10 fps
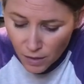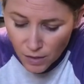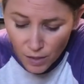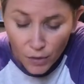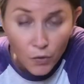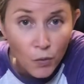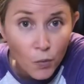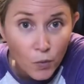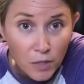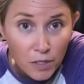So
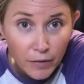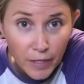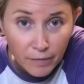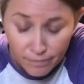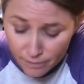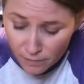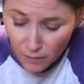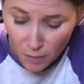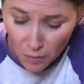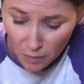we'll do it
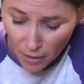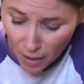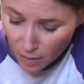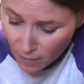Put my hair